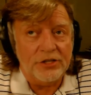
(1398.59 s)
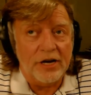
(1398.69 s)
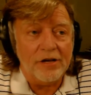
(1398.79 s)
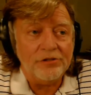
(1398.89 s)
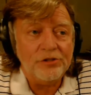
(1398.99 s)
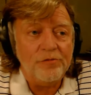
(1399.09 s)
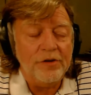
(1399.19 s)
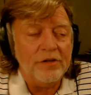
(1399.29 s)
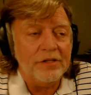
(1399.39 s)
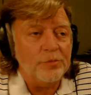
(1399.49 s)
I also
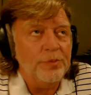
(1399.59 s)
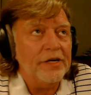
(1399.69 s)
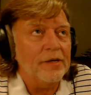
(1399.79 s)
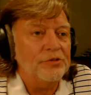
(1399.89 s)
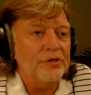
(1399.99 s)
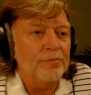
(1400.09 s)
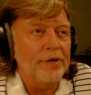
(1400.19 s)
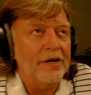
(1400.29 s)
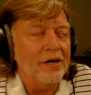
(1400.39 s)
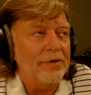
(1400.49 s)
feel that the pickups are
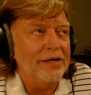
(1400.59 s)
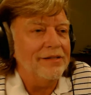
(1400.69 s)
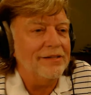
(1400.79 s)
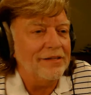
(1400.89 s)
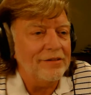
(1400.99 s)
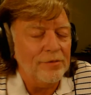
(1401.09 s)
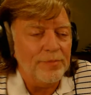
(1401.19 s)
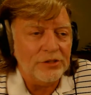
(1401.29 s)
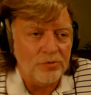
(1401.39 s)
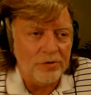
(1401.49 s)
becoming, the
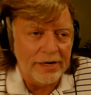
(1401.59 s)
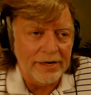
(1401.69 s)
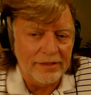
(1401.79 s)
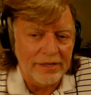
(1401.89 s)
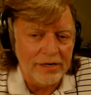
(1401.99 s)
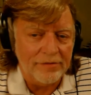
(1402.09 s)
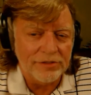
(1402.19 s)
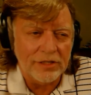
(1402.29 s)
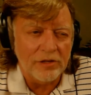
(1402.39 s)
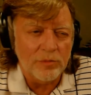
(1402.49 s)
best word I can think of
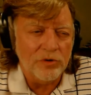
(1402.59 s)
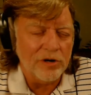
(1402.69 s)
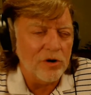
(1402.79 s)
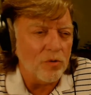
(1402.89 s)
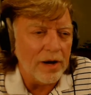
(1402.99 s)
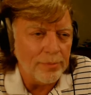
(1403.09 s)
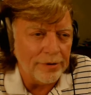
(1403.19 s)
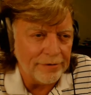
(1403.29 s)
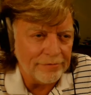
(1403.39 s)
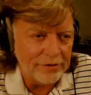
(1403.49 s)
is a little more cooperative.